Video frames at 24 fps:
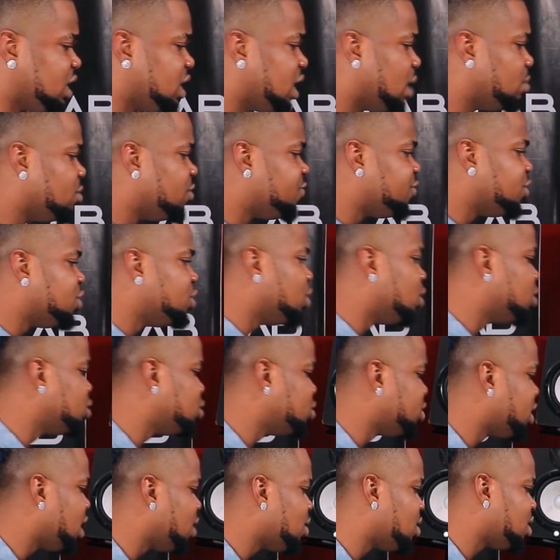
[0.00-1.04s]
Yeah, moving on,
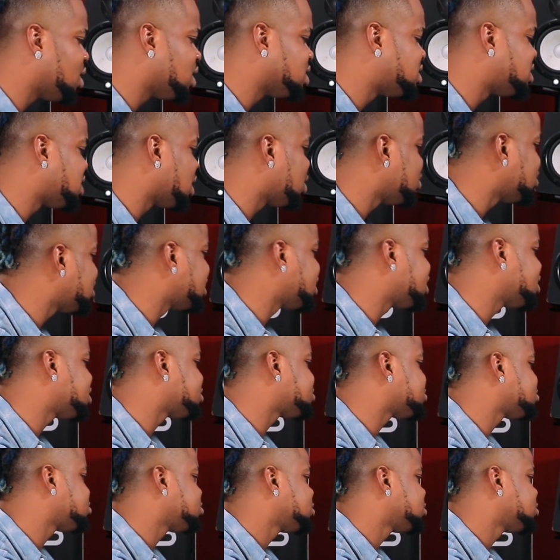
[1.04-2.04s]
you hear another sound there.